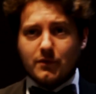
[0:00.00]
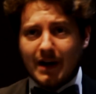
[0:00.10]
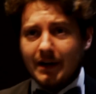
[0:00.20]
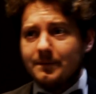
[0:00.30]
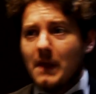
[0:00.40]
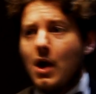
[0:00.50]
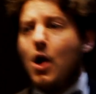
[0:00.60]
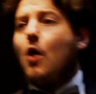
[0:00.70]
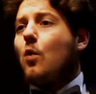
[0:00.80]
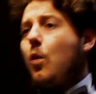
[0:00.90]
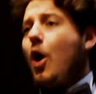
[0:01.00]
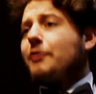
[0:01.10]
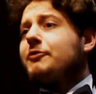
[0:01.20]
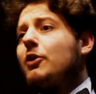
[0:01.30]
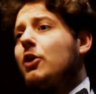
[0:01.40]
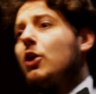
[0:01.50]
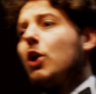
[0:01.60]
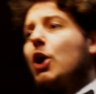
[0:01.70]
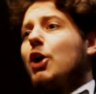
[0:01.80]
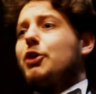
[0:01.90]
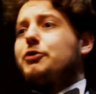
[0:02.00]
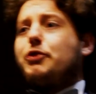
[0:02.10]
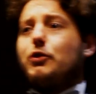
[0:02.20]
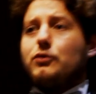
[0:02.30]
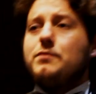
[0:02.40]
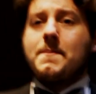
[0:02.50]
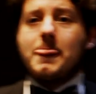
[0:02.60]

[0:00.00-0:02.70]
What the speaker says: We ready? 1, 2,